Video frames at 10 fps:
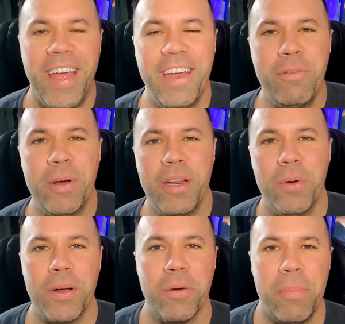Hey everybody,
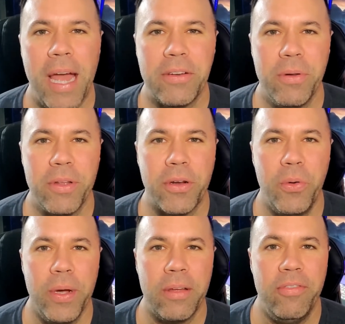welcome back to another
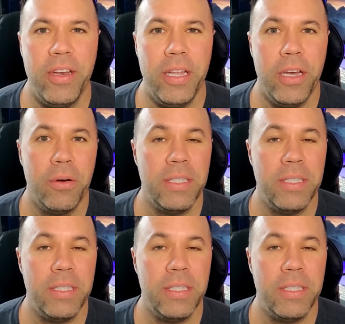quick video.